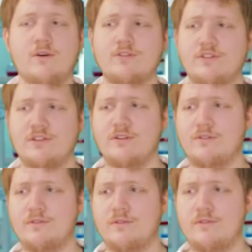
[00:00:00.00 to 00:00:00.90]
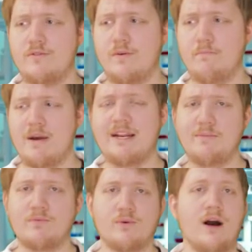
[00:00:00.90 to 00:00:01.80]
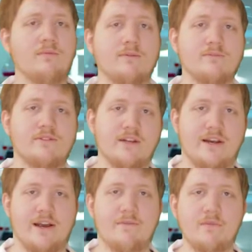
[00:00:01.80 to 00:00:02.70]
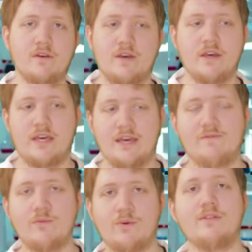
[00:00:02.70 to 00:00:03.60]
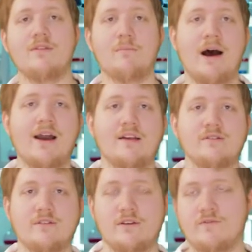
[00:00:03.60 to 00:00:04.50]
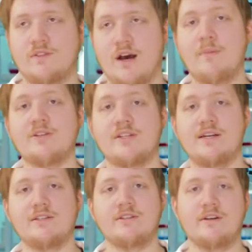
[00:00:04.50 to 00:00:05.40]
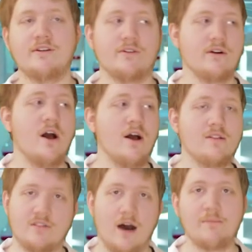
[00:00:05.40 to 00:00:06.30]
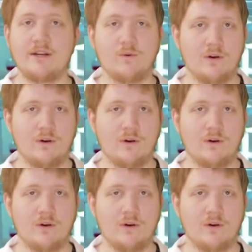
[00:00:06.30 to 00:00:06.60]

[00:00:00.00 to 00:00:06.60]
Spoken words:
are still many problems today, even with the minds of Thomas Edison or Dominic